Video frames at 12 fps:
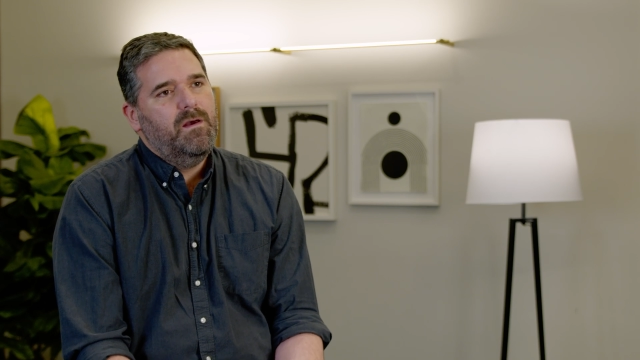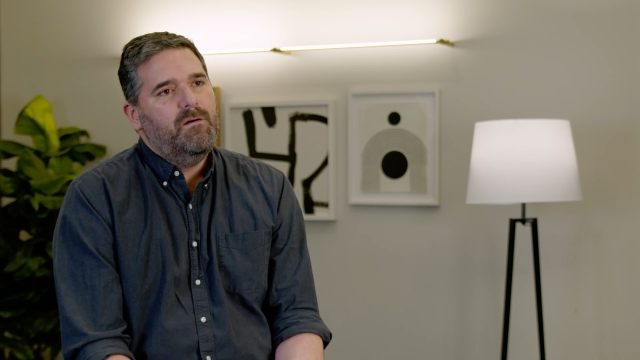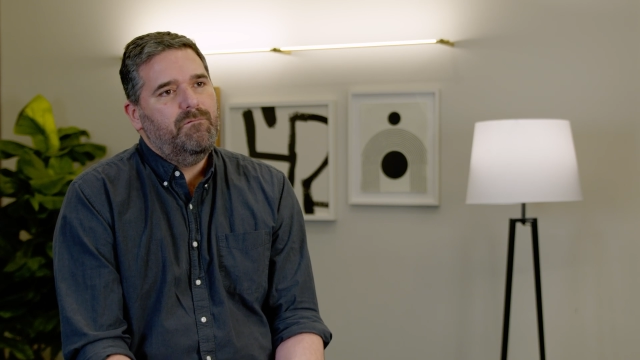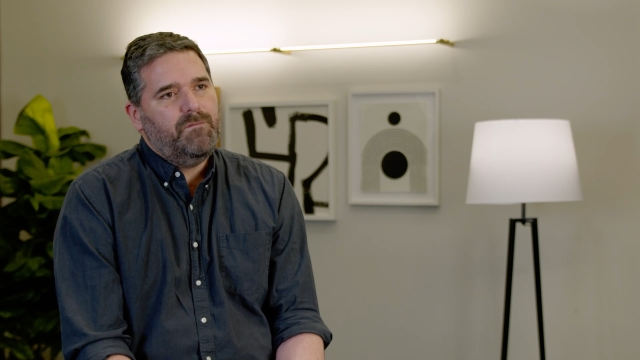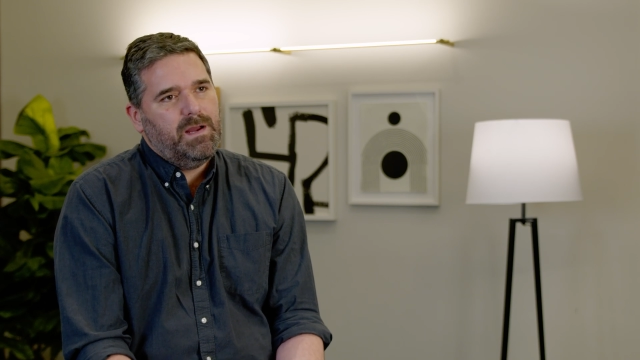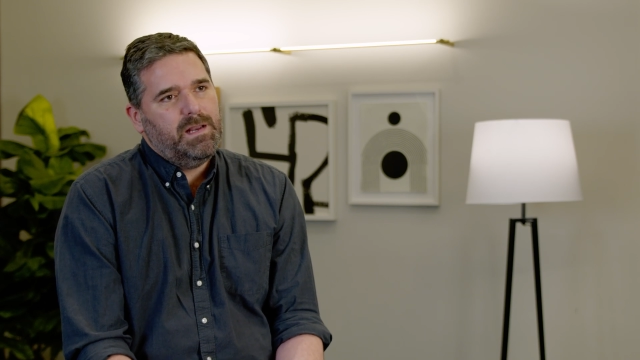
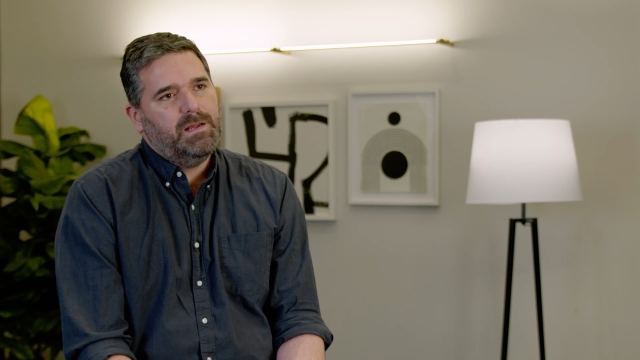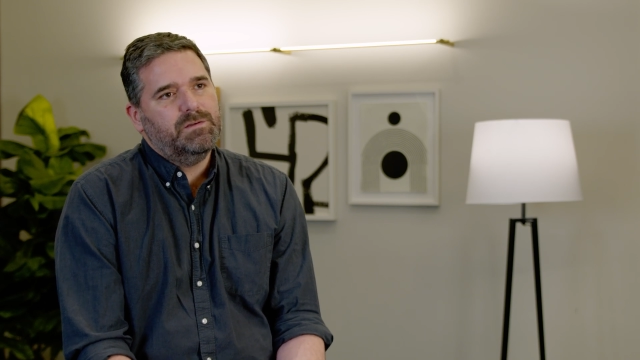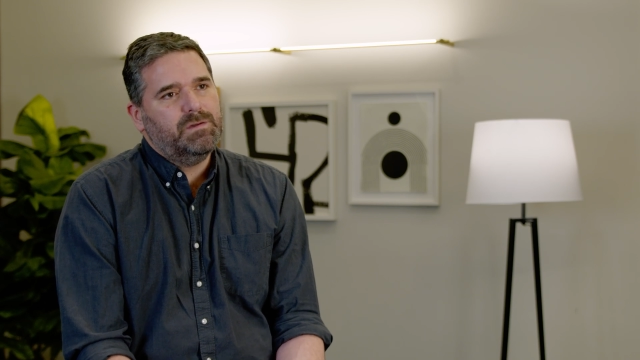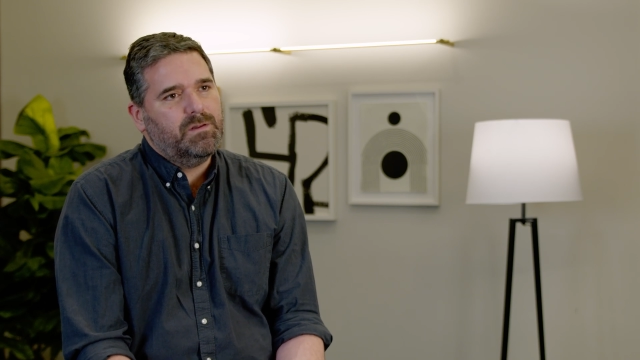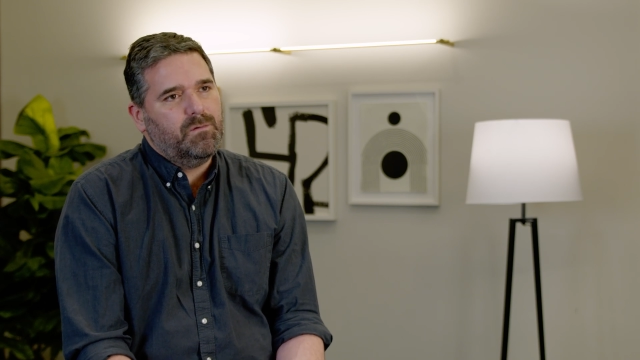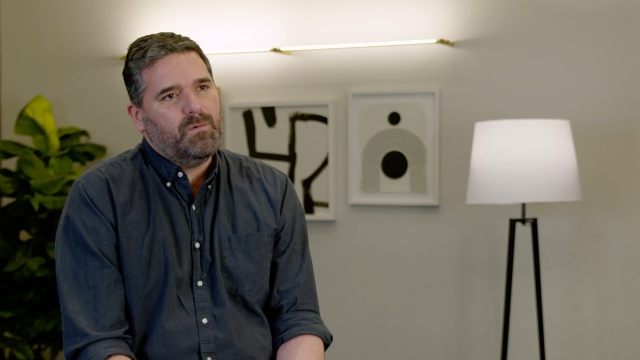
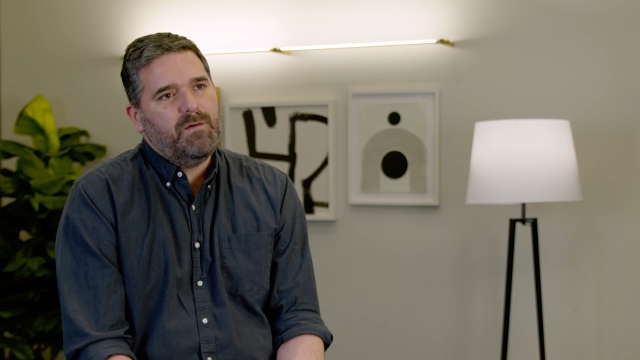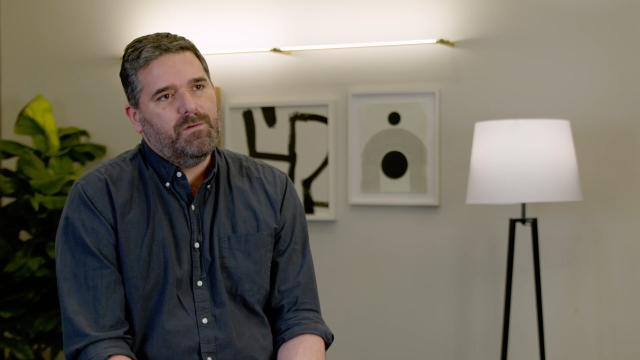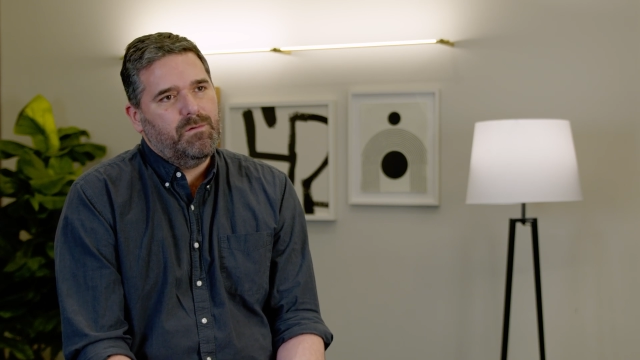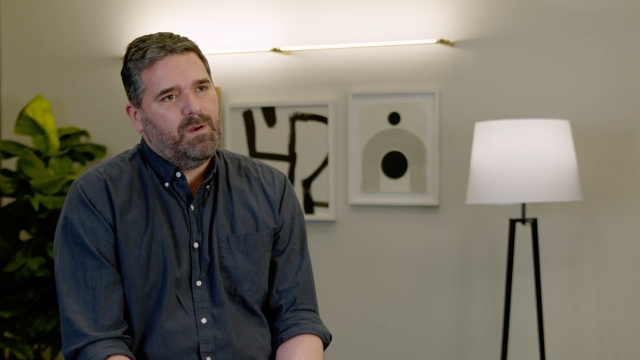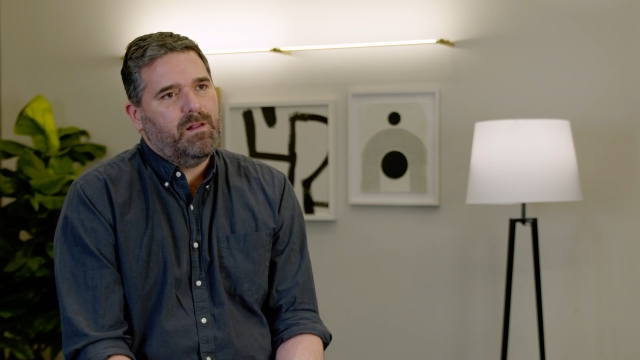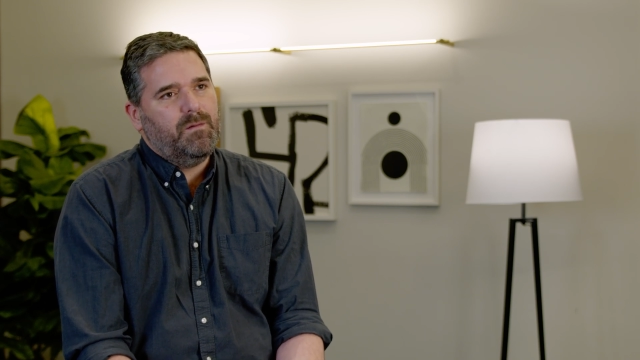financial and
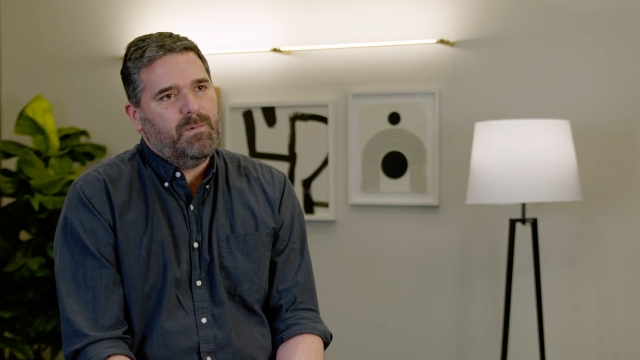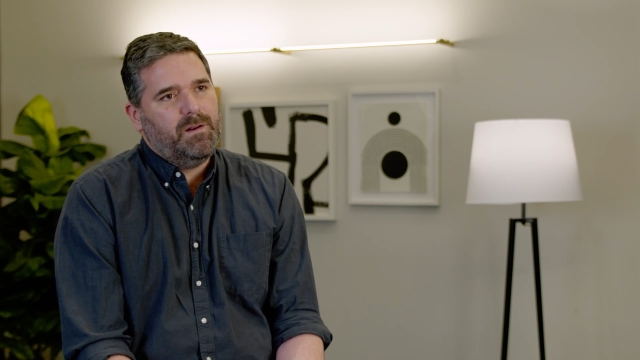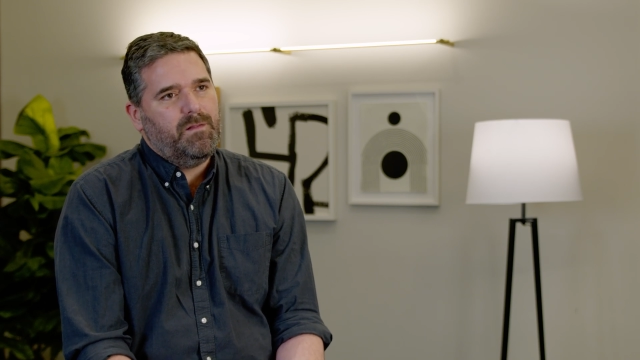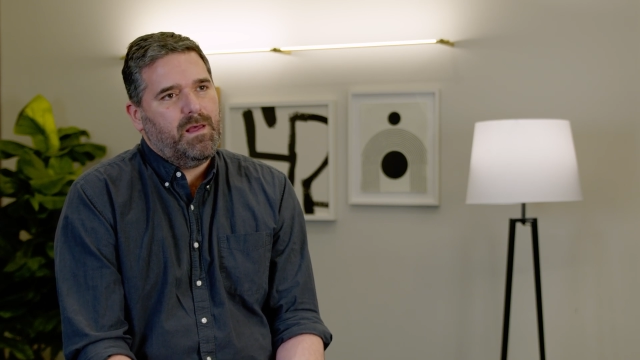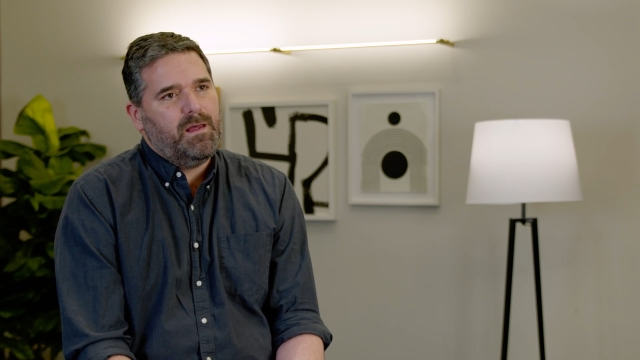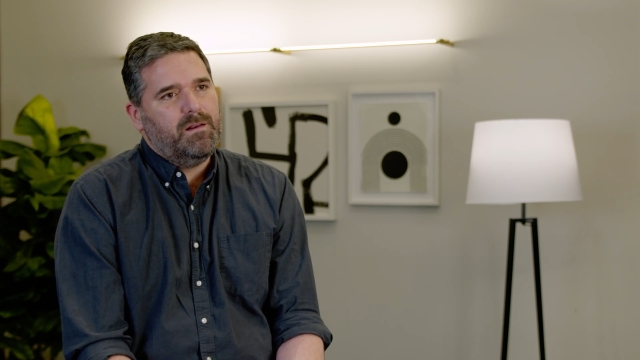revenue element
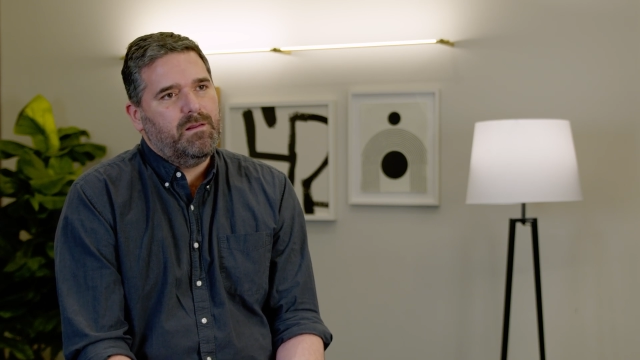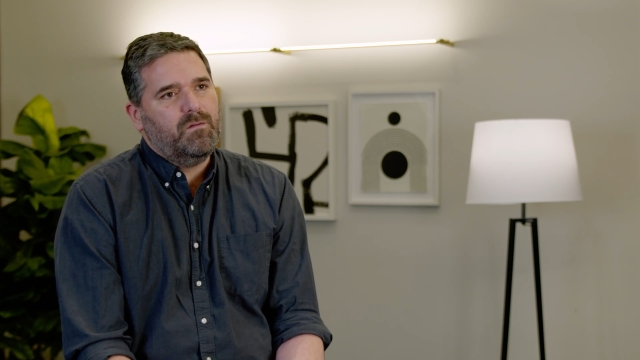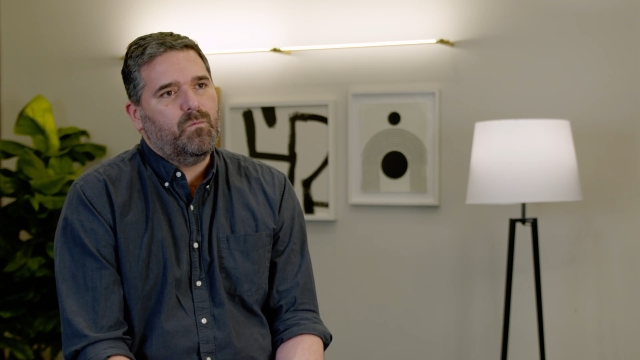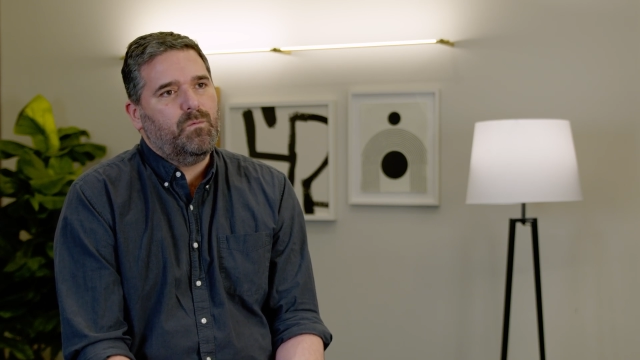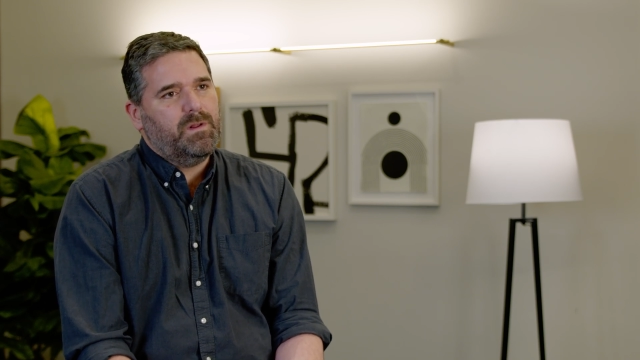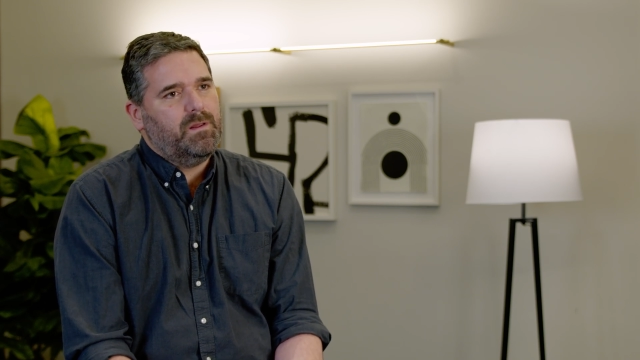of that
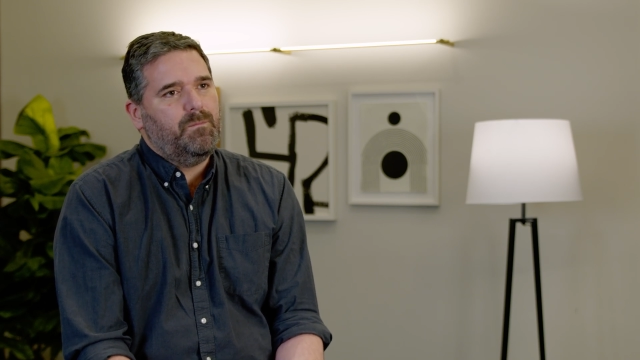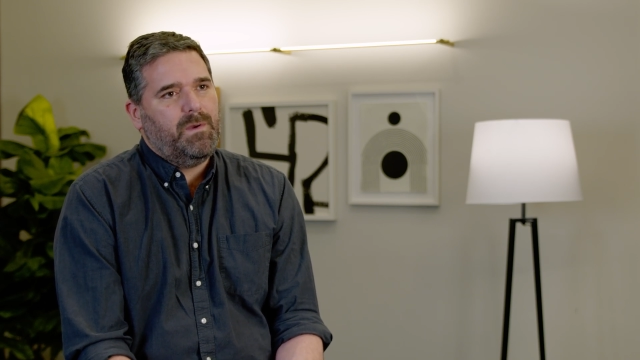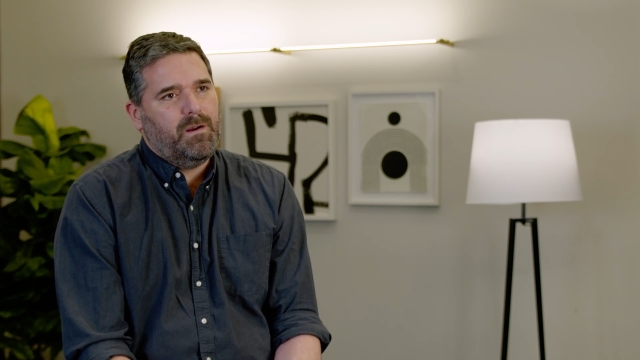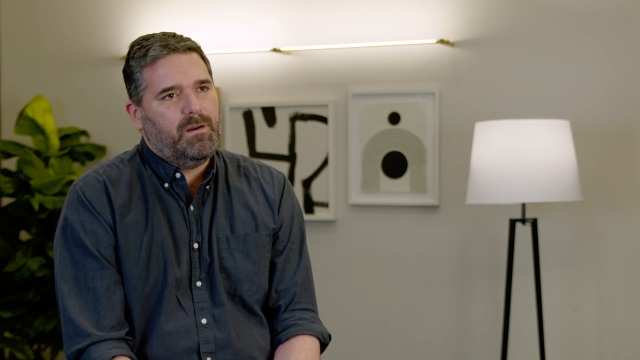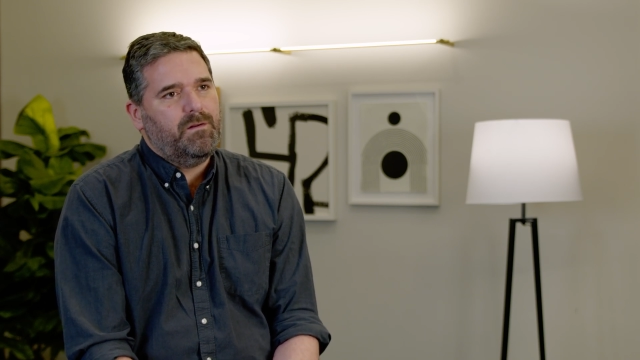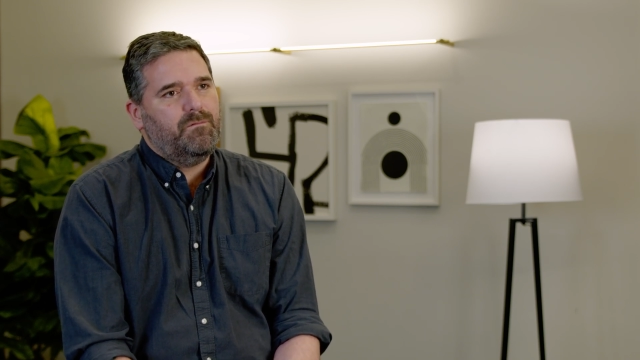is really
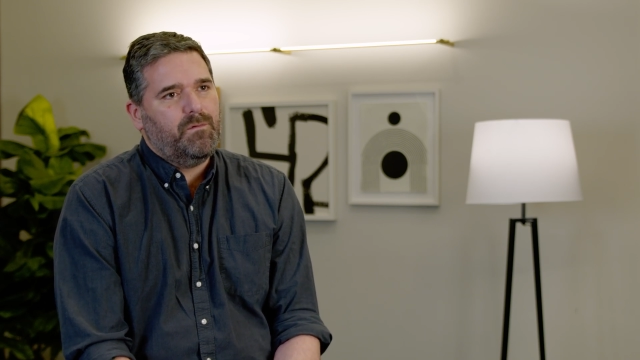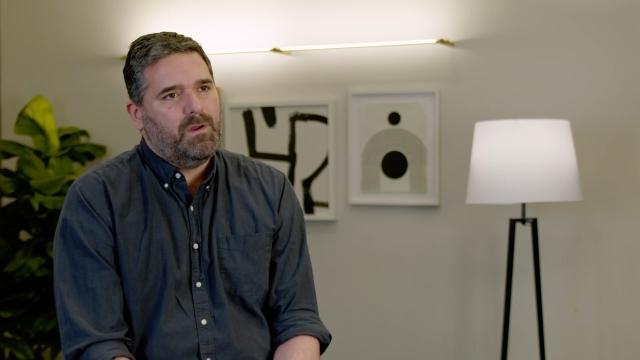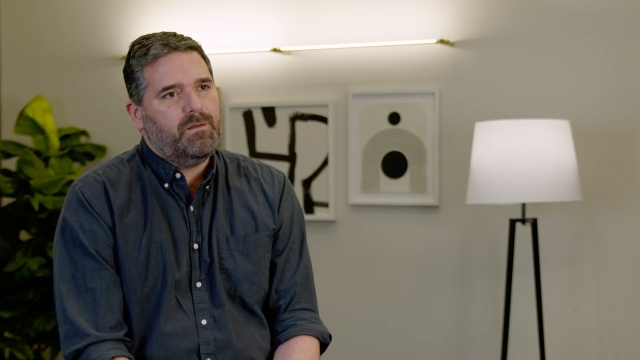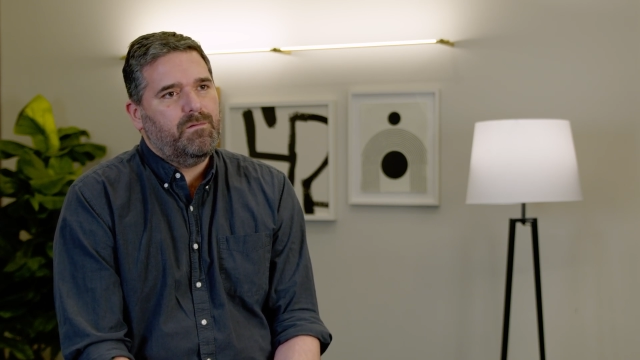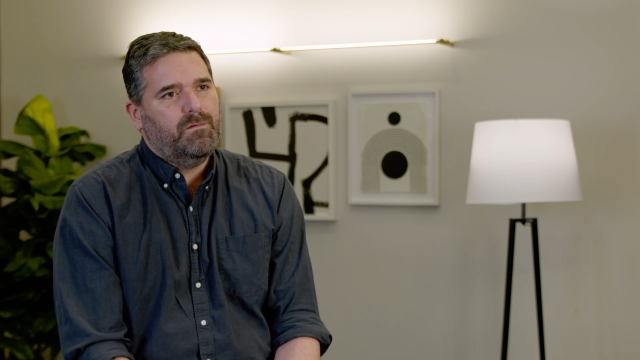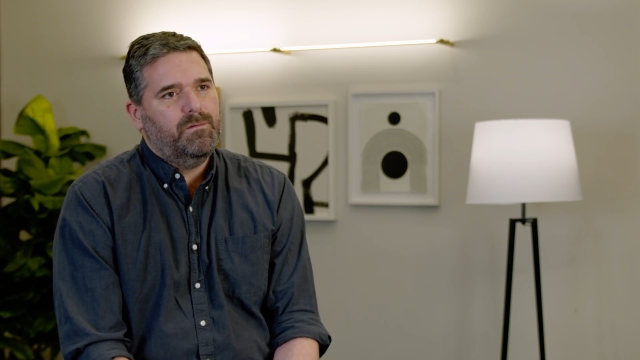imperative for
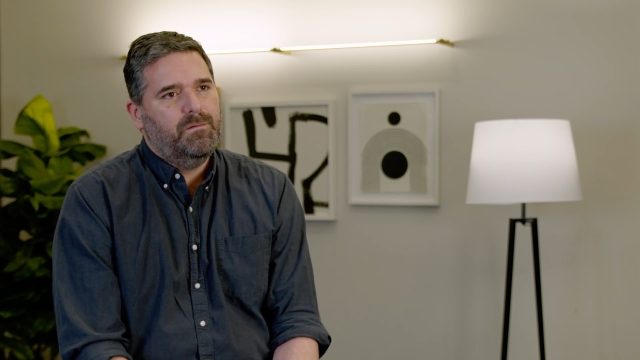us.